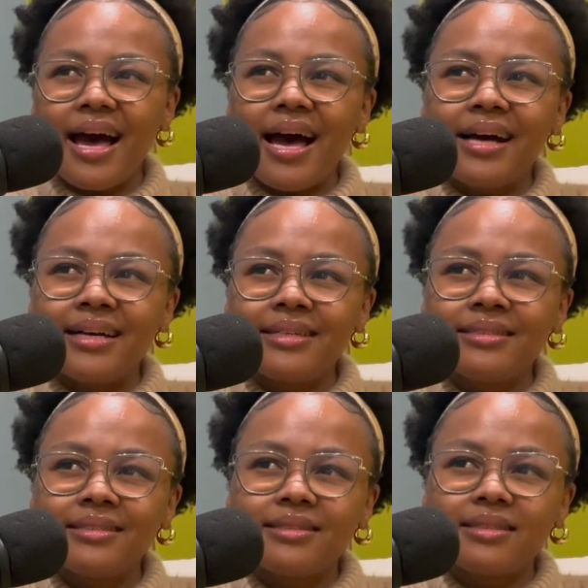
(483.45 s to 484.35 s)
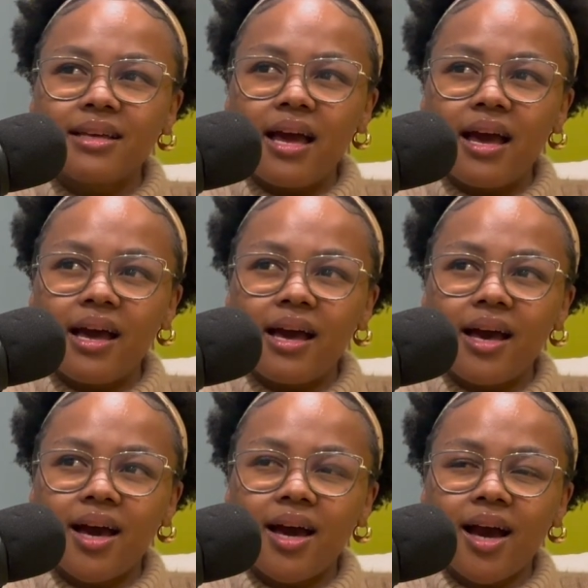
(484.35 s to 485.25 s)
And
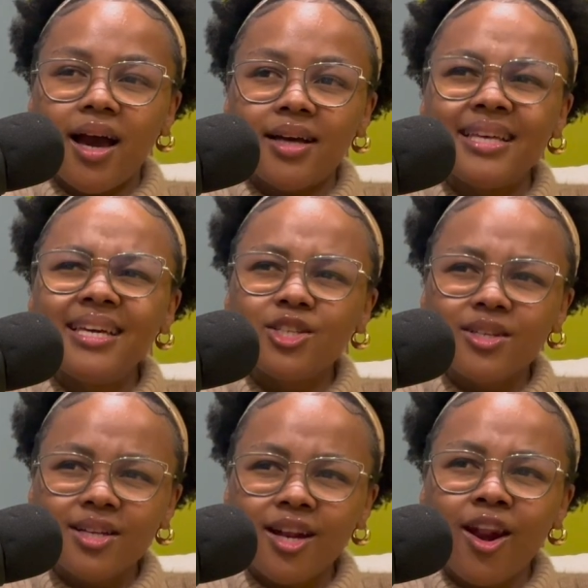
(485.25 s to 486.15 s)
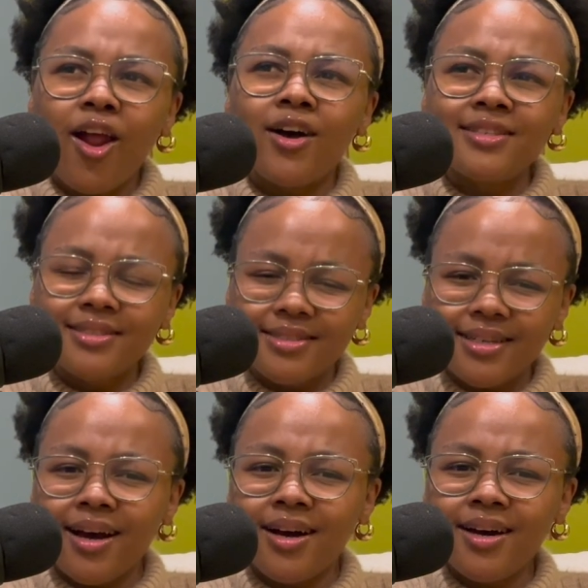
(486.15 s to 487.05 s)
I think last
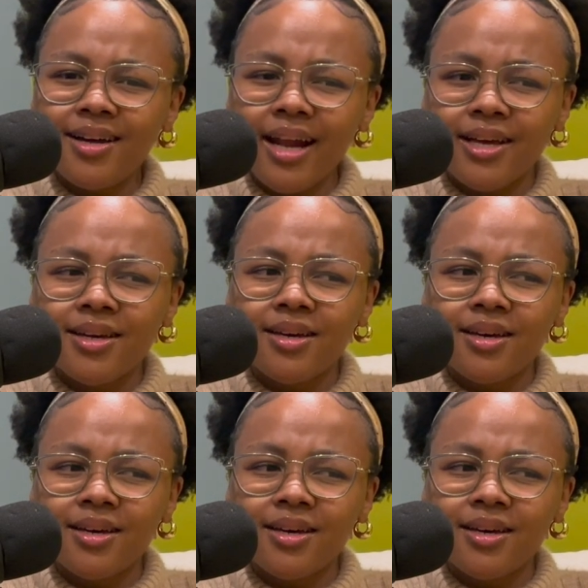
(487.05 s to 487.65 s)
year, like,